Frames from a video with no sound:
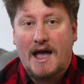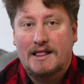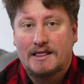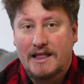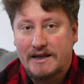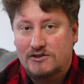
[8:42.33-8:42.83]

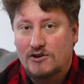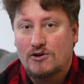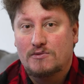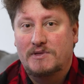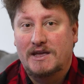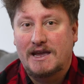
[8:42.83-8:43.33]
Let's
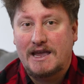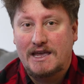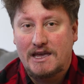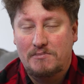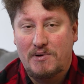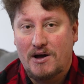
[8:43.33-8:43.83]
hope they
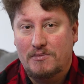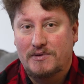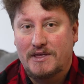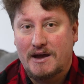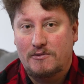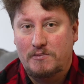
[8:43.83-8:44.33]
keep up that